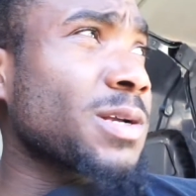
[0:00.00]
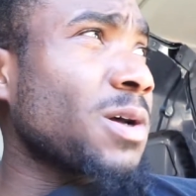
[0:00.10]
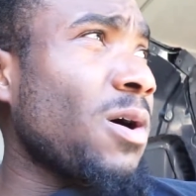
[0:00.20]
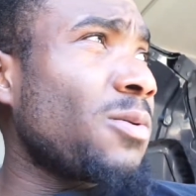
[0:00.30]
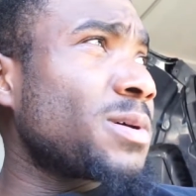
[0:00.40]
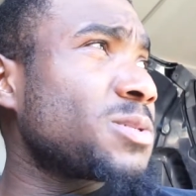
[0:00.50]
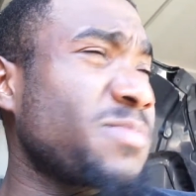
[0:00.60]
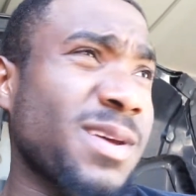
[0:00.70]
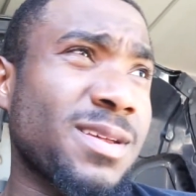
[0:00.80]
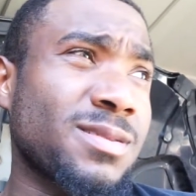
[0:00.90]
has always
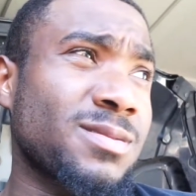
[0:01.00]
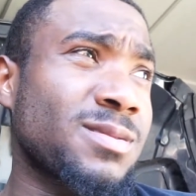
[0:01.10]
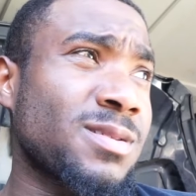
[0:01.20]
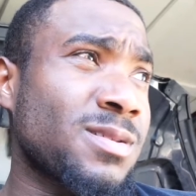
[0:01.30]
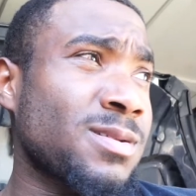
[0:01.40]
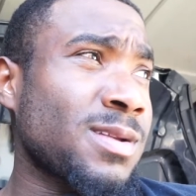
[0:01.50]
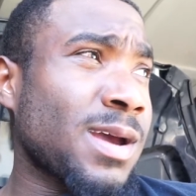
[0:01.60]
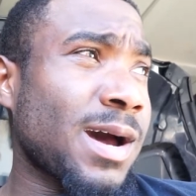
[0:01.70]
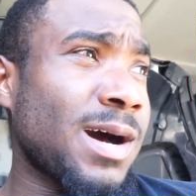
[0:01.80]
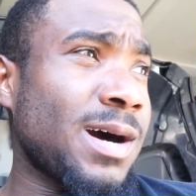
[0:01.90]
been,
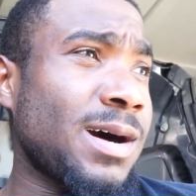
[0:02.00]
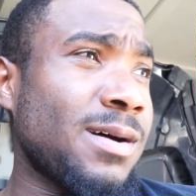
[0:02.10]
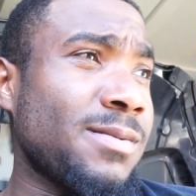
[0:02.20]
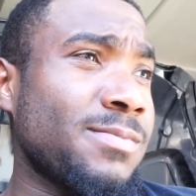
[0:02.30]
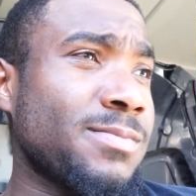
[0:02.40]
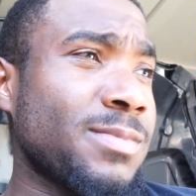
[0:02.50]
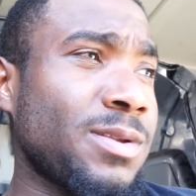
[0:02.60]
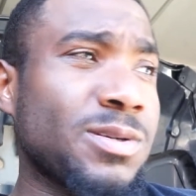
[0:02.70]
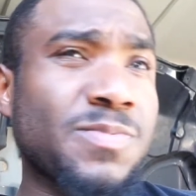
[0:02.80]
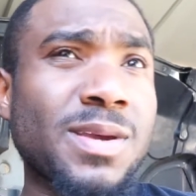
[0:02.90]
you know,
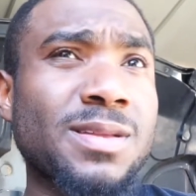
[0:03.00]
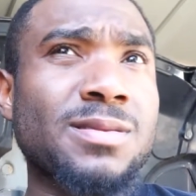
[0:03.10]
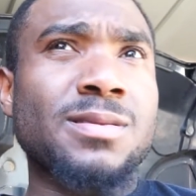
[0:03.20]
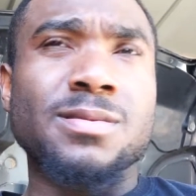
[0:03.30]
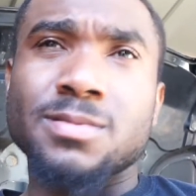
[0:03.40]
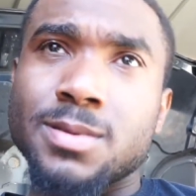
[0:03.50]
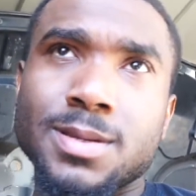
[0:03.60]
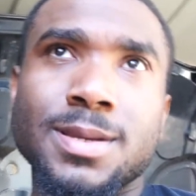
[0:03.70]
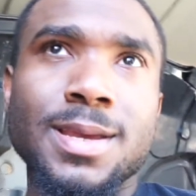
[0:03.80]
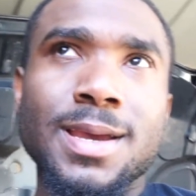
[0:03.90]
it's been,
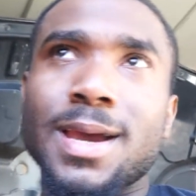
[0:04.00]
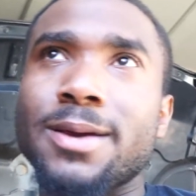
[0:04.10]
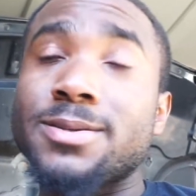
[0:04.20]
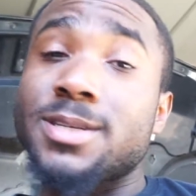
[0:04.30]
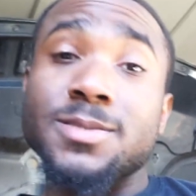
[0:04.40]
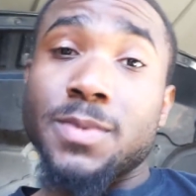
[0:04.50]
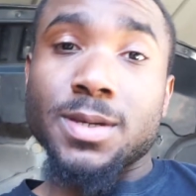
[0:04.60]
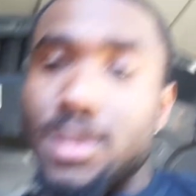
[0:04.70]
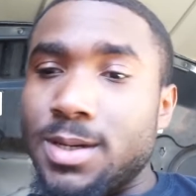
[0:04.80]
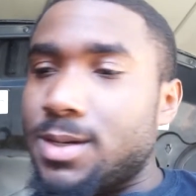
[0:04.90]
I ain't gonna say it's been
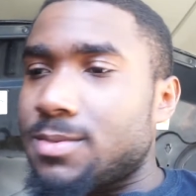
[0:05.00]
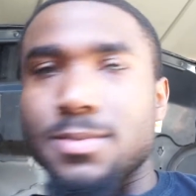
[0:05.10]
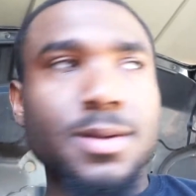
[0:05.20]
good,